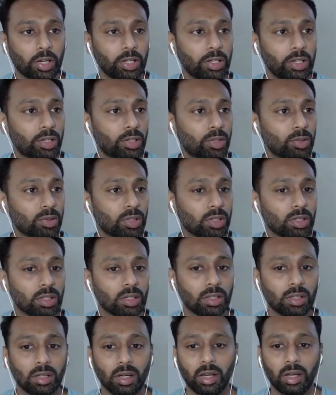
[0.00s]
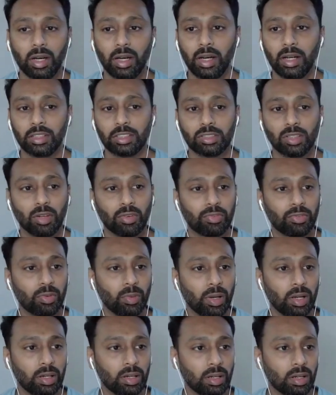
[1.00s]
into the
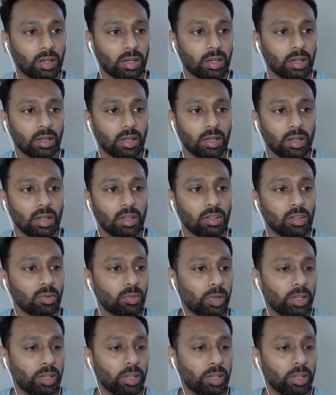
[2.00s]
software. So